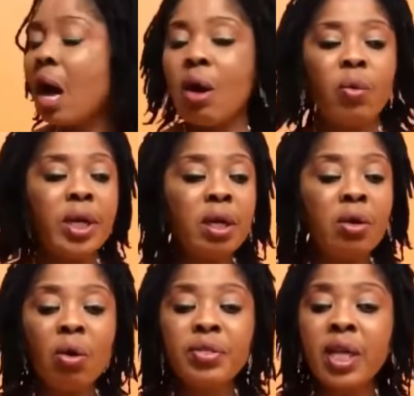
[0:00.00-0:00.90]
And when he
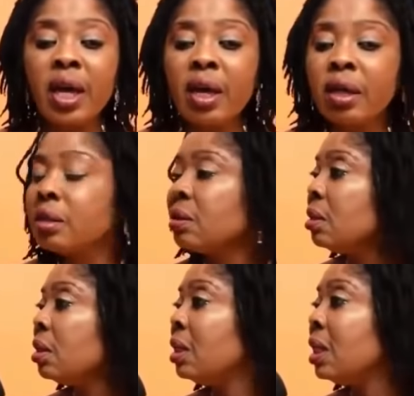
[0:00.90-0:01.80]
got there,
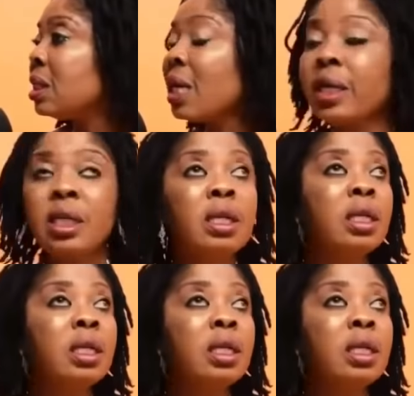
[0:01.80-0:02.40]
they said